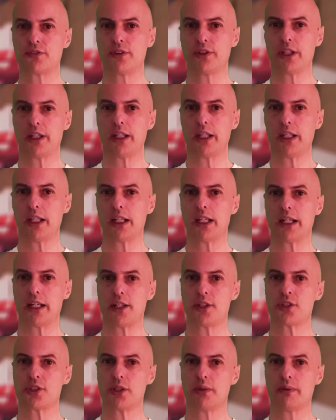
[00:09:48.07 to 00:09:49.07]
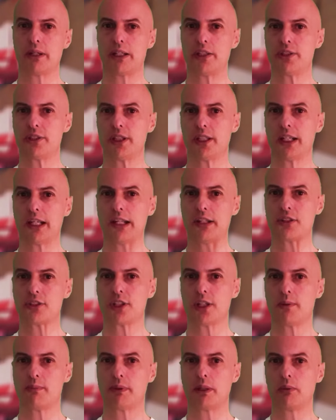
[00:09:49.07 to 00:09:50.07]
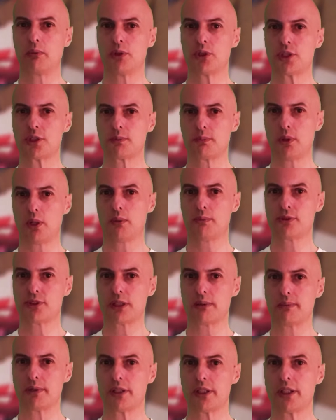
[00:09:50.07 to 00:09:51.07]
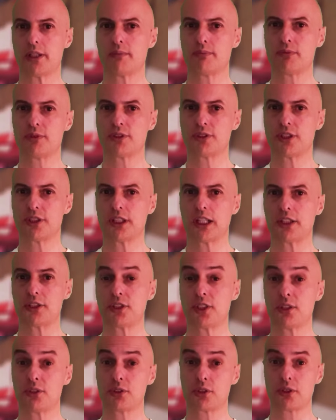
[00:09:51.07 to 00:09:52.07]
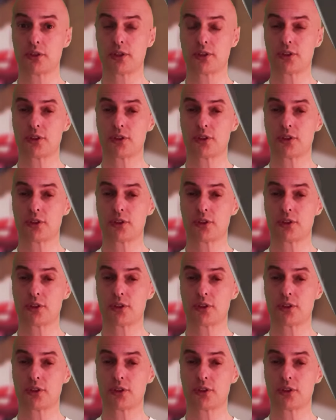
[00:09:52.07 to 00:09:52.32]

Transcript: for the EA288 turbo. We'll just pop some of the suggestions on the